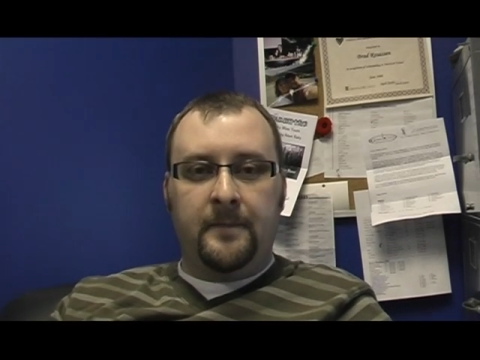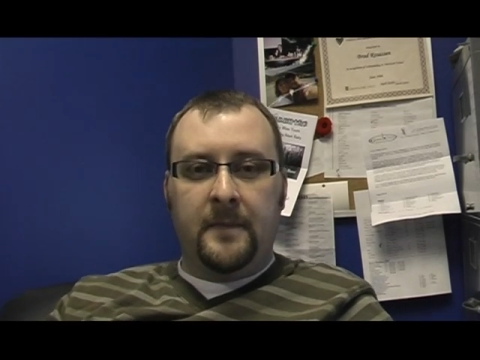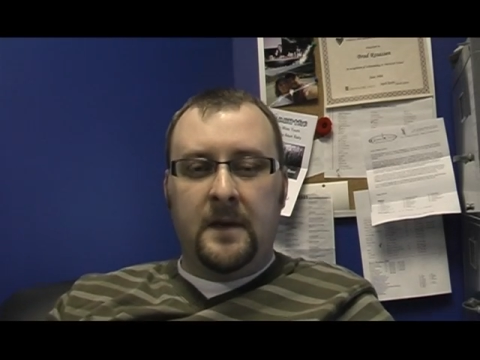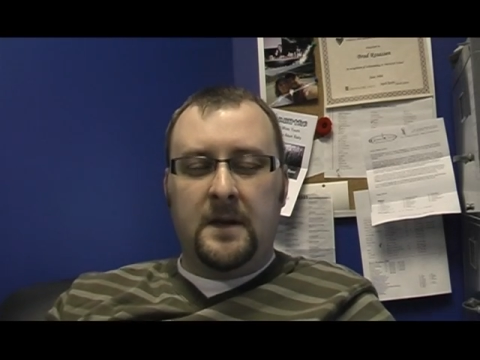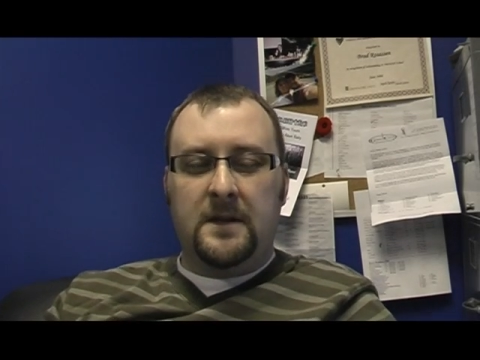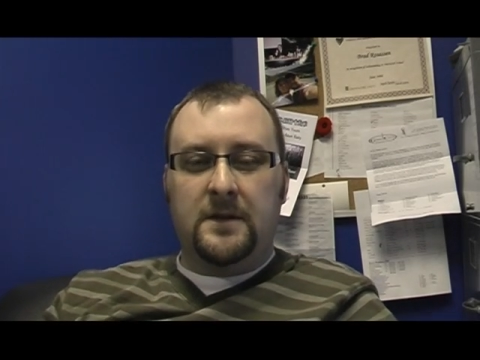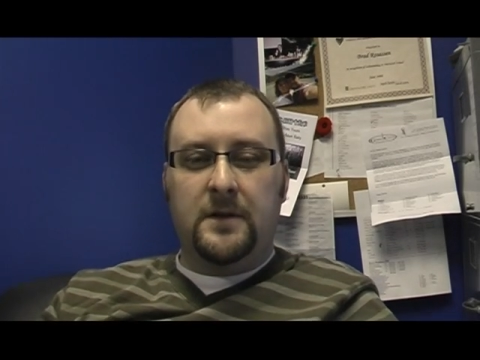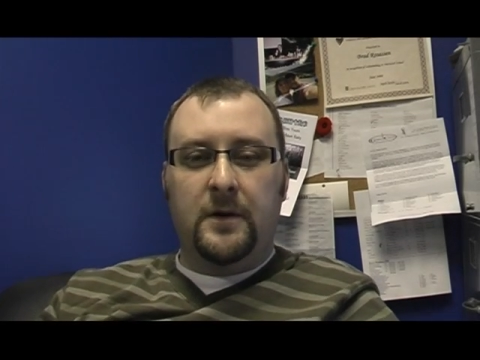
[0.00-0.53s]

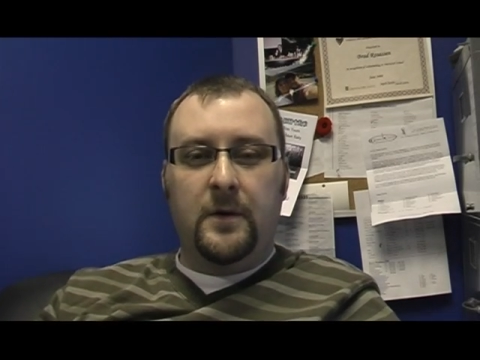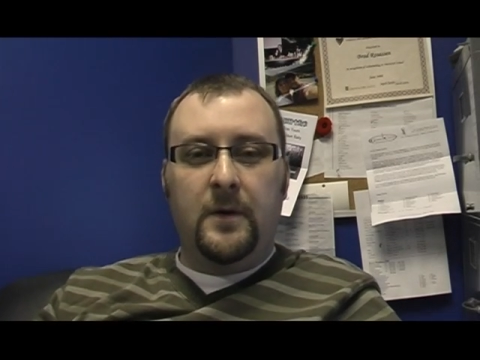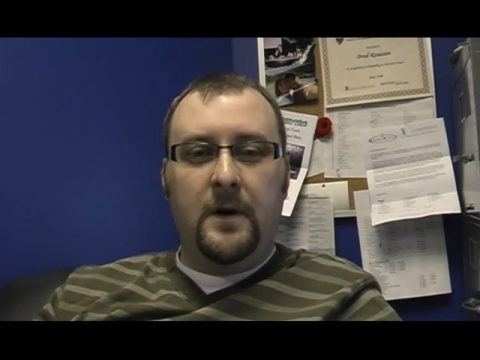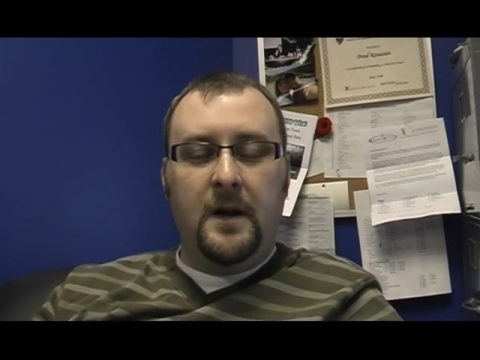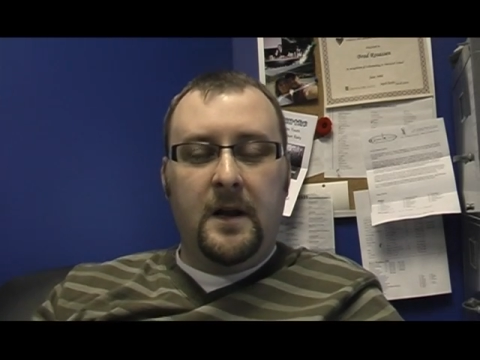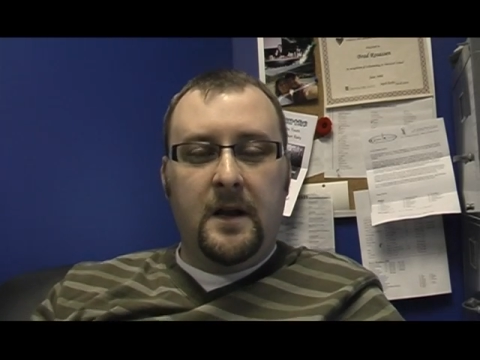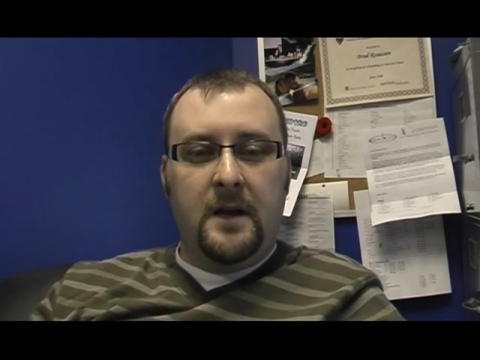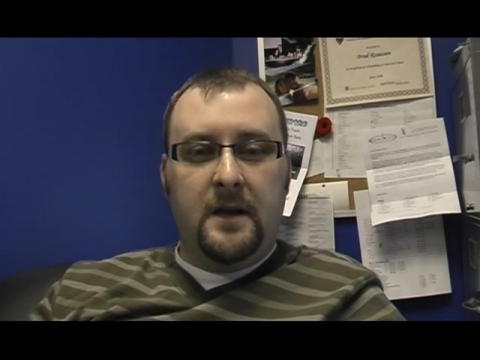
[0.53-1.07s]
So
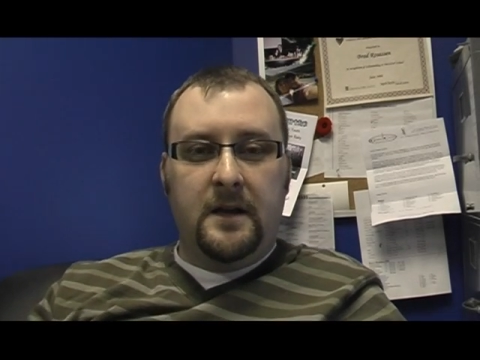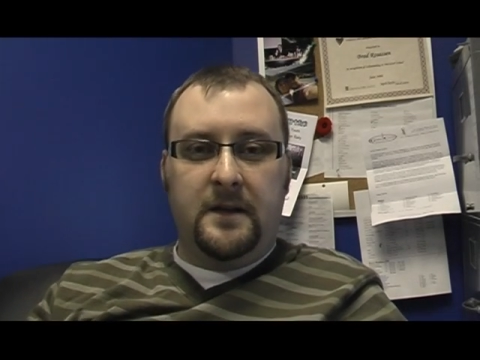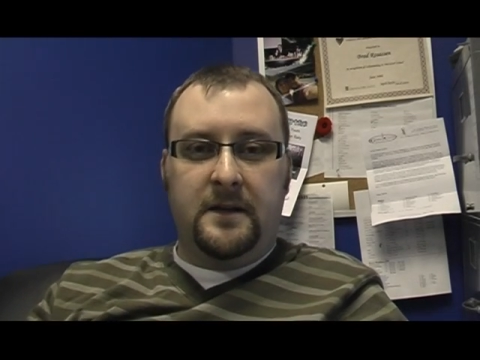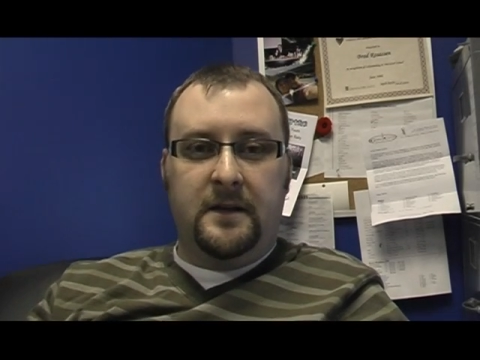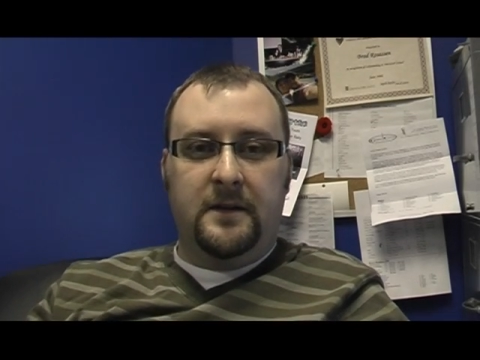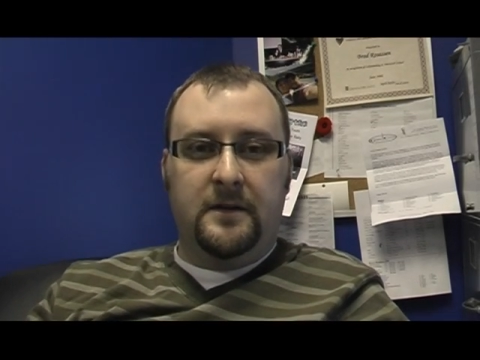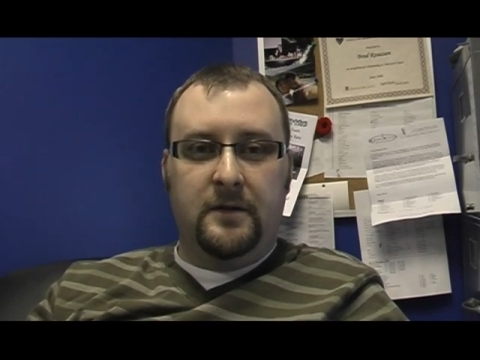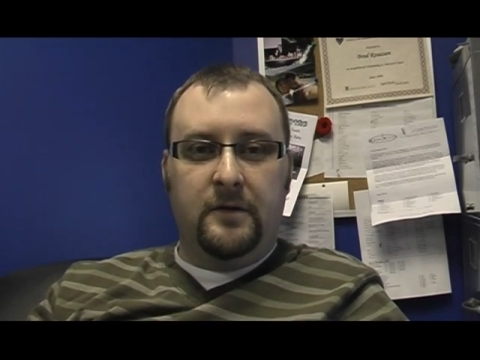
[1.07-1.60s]

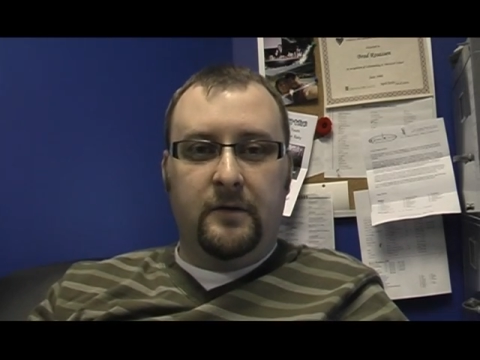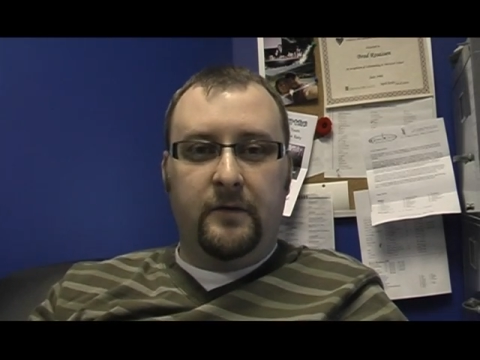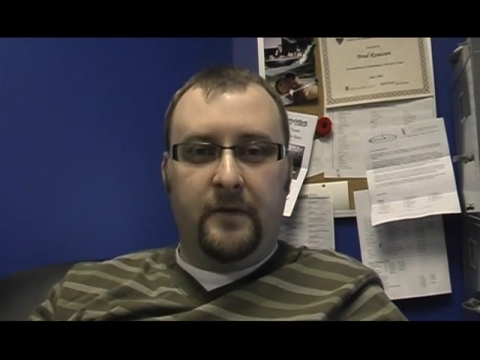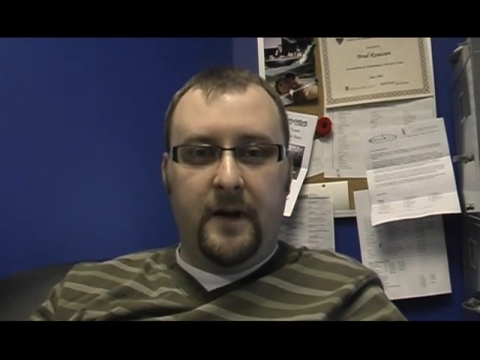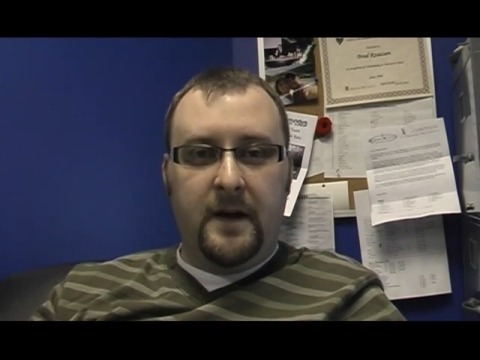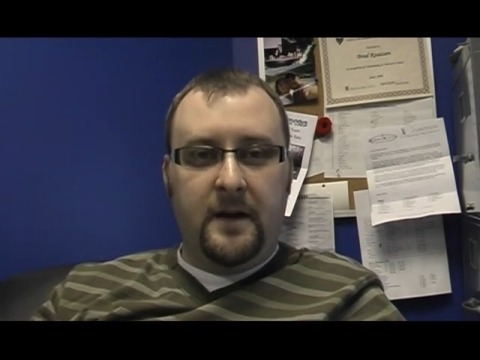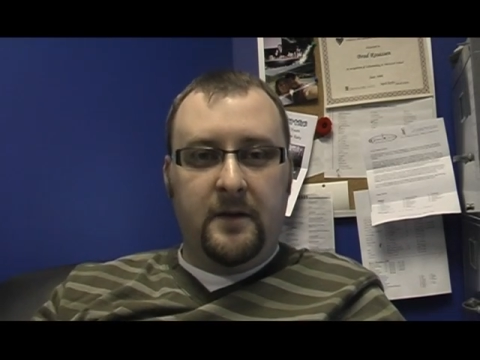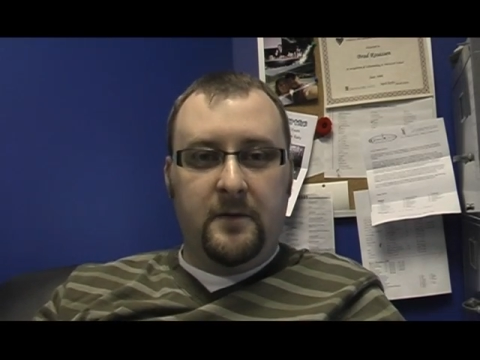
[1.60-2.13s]
to
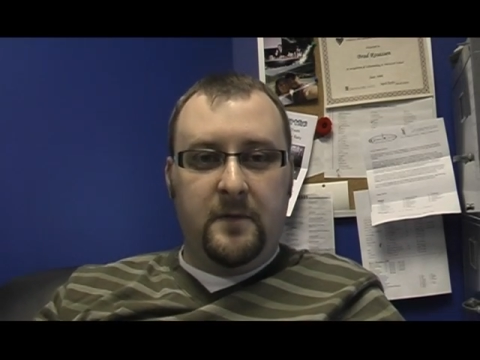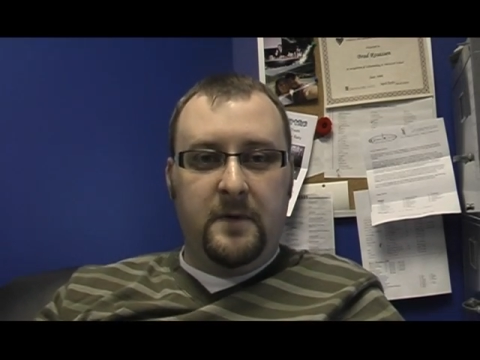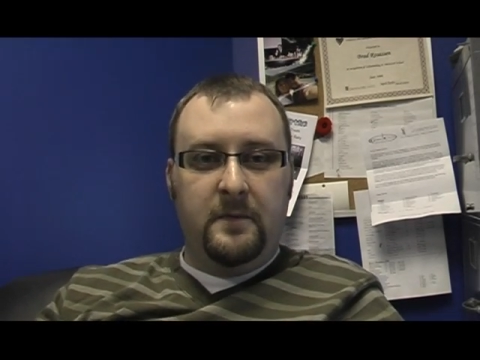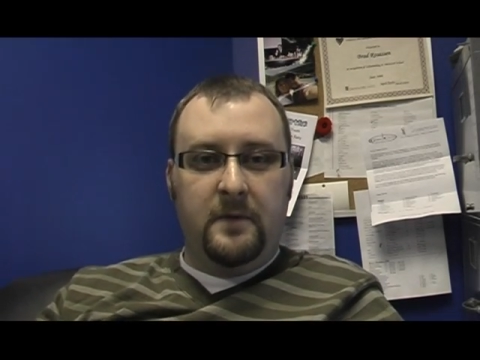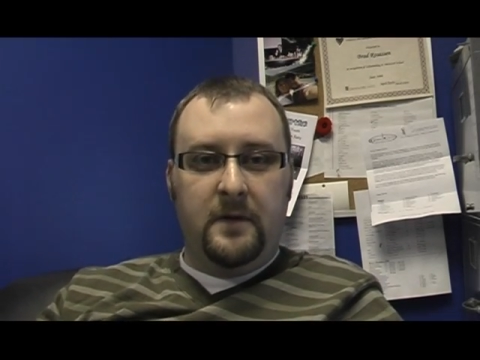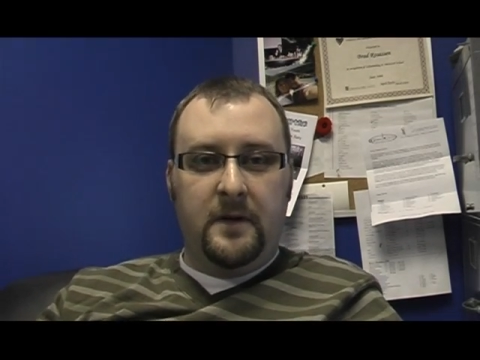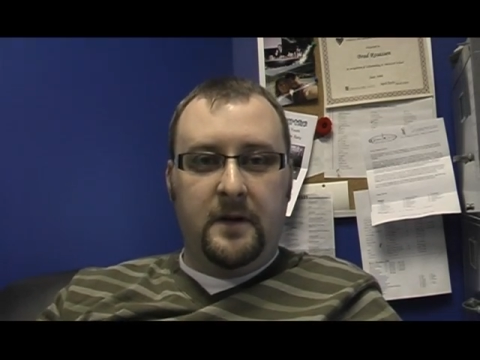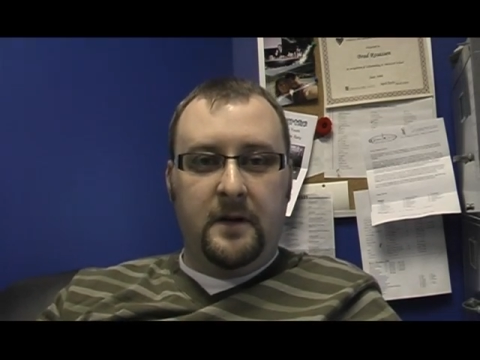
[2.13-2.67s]
find other
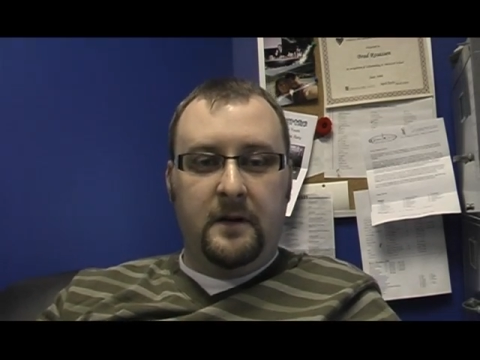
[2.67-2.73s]
people on the